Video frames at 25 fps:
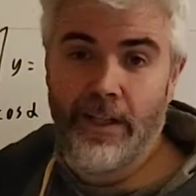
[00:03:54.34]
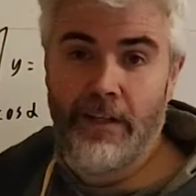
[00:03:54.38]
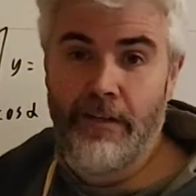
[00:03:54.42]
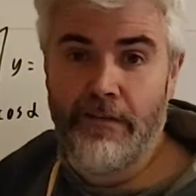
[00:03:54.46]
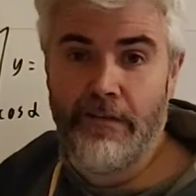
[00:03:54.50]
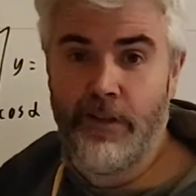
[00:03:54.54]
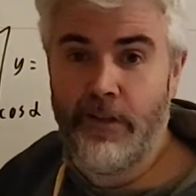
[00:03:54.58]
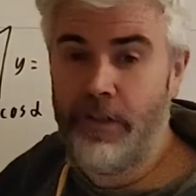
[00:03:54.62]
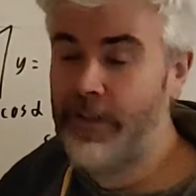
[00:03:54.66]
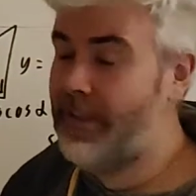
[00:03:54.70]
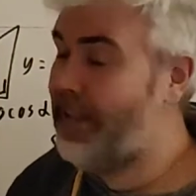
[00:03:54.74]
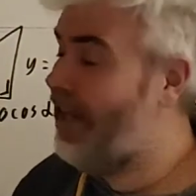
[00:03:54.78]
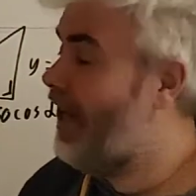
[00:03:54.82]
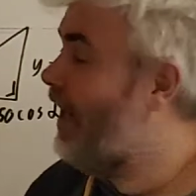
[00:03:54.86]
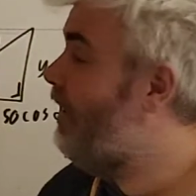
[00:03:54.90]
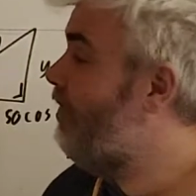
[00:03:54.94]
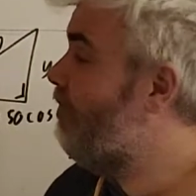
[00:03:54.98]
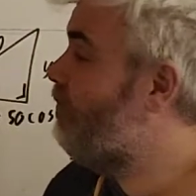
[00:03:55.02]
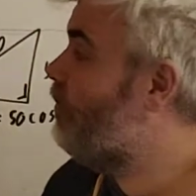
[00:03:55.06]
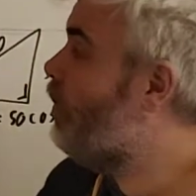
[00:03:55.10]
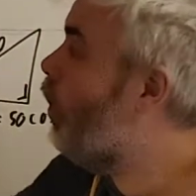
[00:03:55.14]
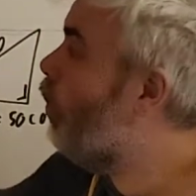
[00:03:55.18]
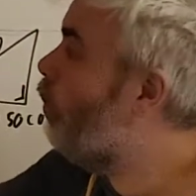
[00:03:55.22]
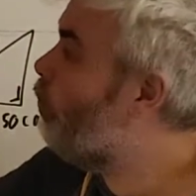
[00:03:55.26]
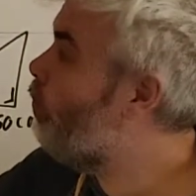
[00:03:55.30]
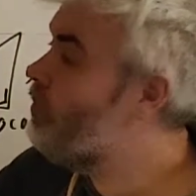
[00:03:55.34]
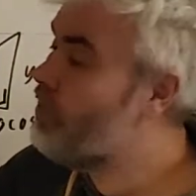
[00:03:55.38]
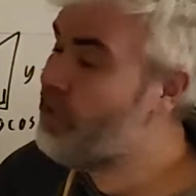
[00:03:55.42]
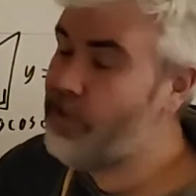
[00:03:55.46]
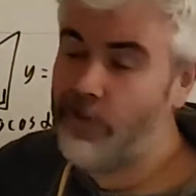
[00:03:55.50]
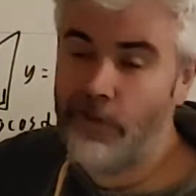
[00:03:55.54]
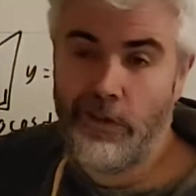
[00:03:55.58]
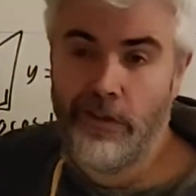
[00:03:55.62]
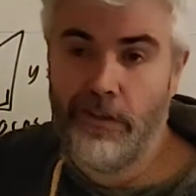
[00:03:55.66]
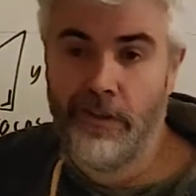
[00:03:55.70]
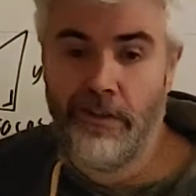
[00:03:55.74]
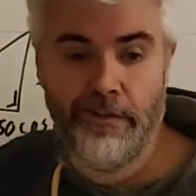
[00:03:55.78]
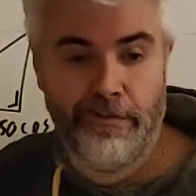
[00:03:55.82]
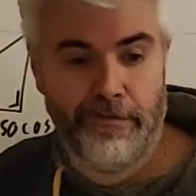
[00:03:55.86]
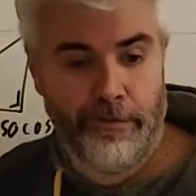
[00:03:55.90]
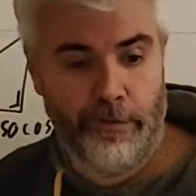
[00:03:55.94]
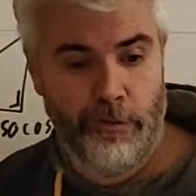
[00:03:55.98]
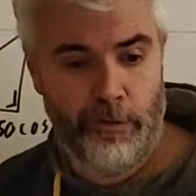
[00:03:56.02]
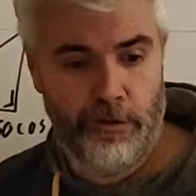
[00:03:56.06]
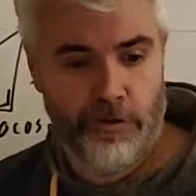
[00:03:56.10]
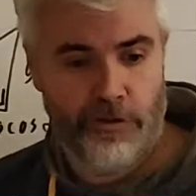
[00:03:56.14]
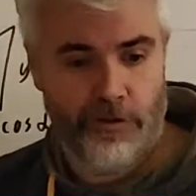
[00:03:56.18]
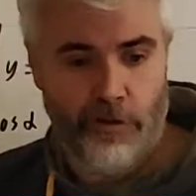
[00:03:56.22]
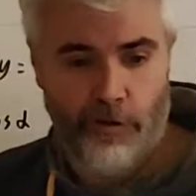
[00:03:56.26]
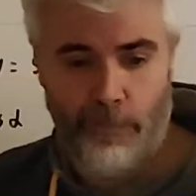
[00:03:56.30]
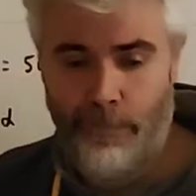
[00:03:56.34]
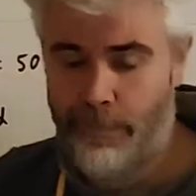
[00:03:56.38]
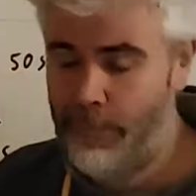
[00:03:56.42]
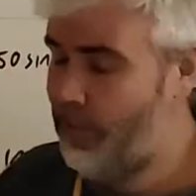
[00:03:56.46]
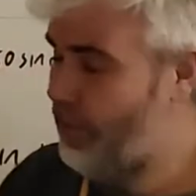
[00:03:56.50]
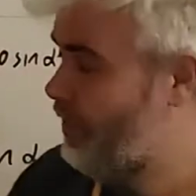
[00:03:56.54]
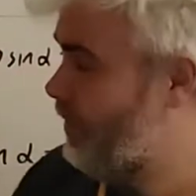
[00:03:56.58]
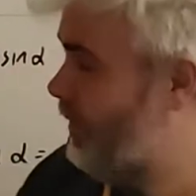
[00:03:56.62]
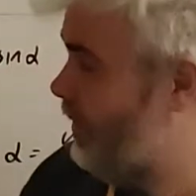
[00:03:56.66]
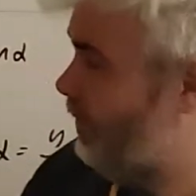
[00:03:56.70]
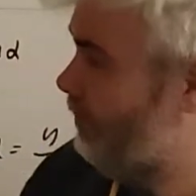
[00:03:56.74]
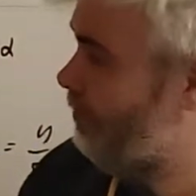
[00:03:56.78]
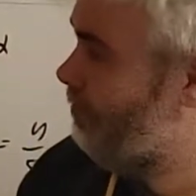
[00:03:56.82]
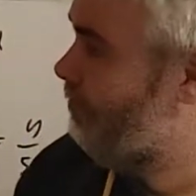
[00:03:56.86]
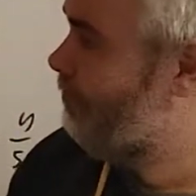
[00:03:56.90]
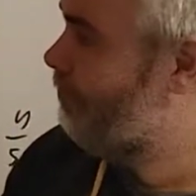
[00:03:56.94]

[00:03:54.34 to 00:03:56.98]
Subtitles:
for it to have no resultant force up or down.